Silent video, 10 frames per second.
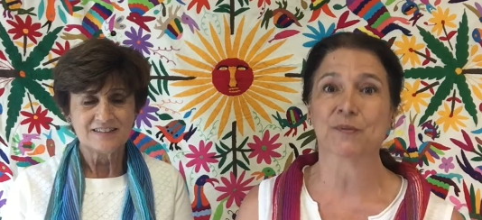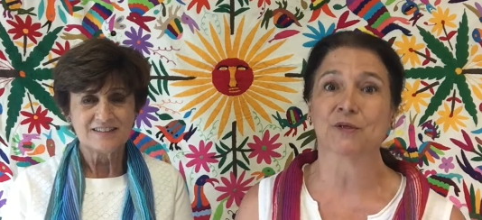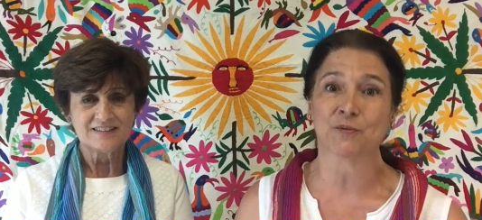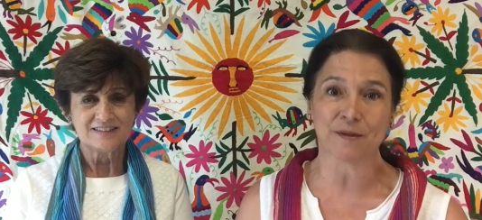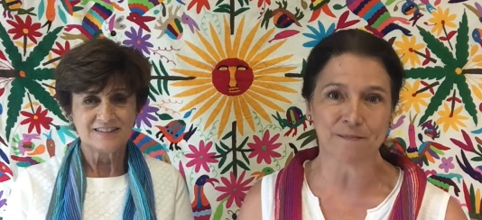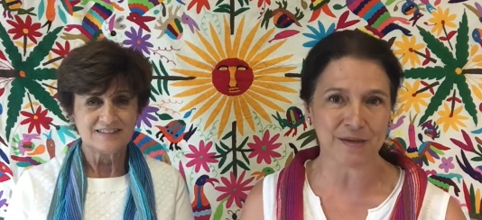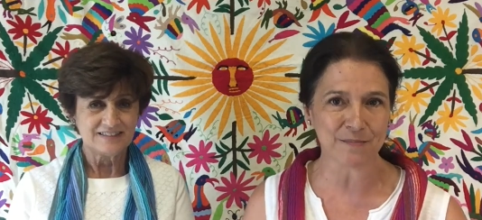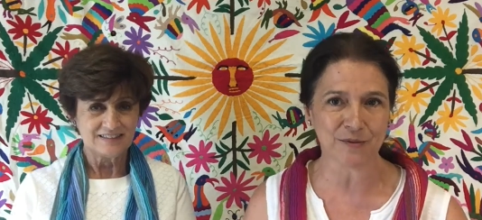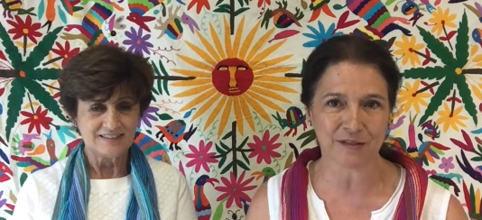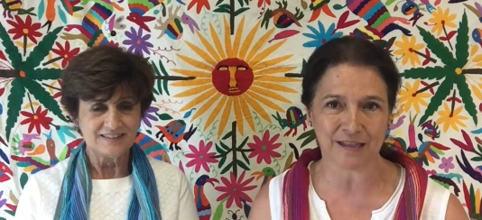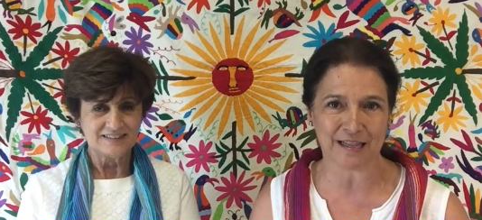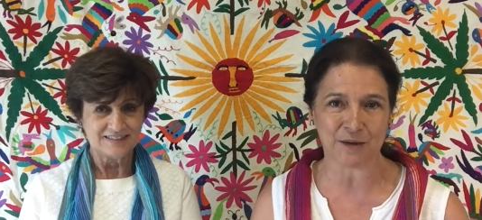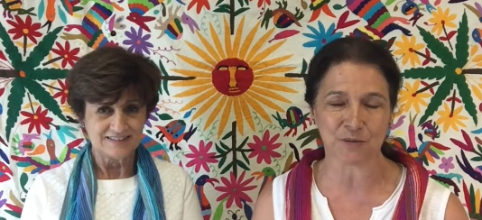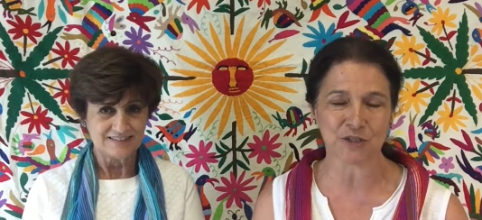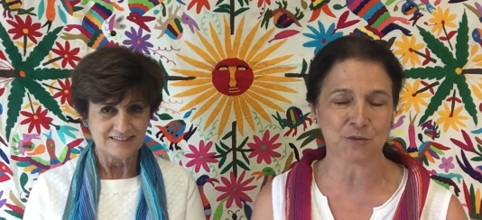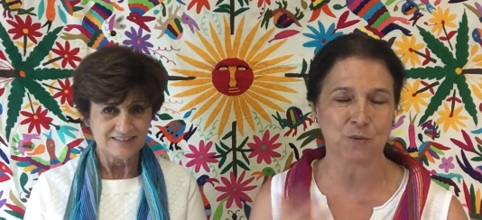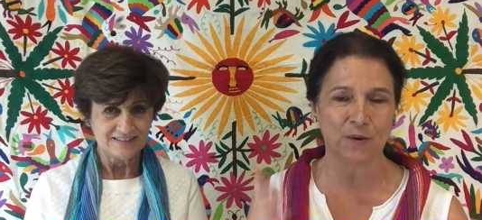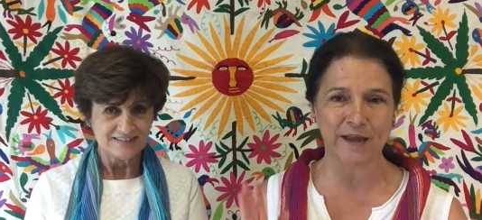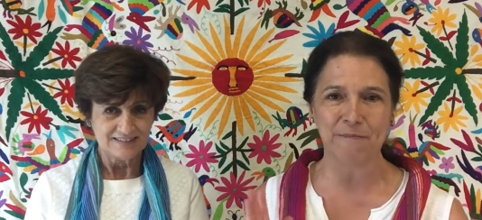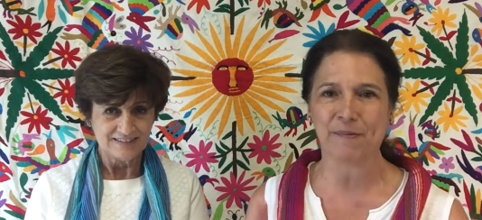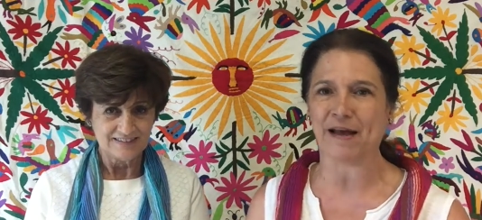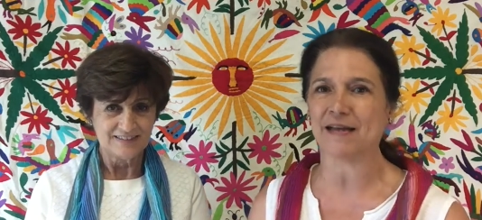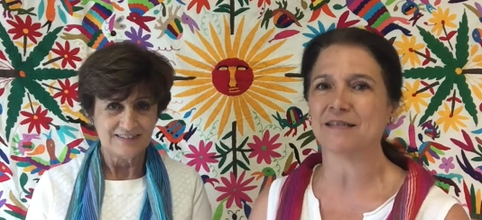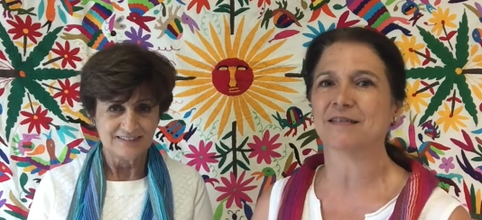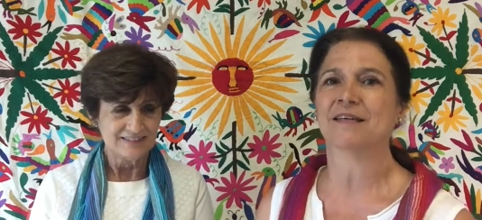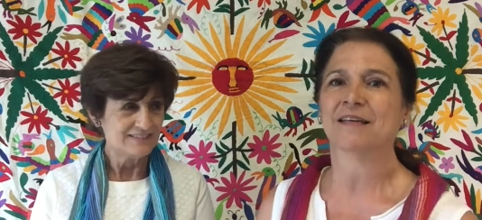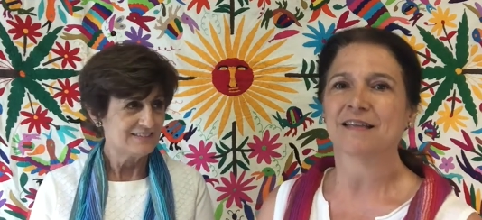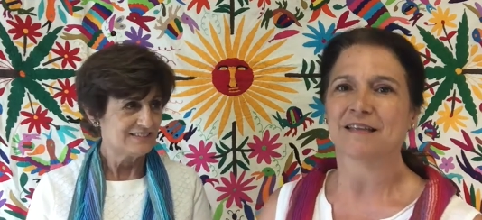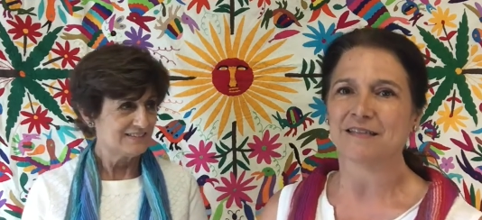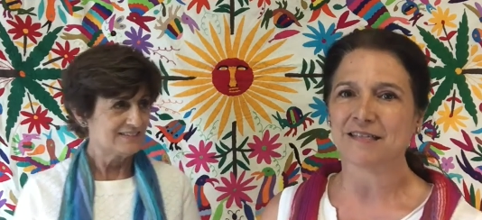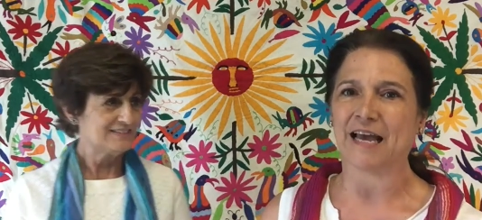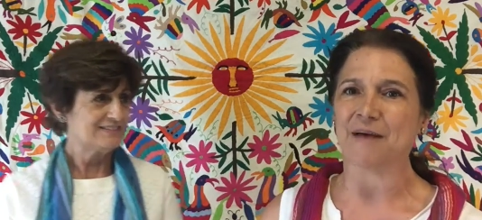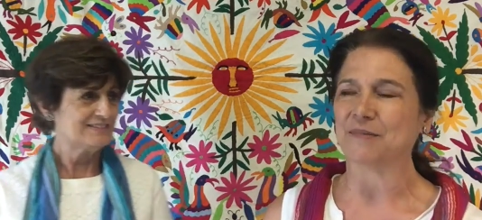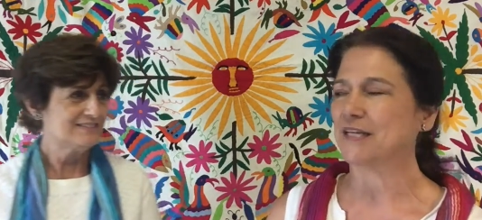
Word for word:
Speaker 1: but remember the language way past this camp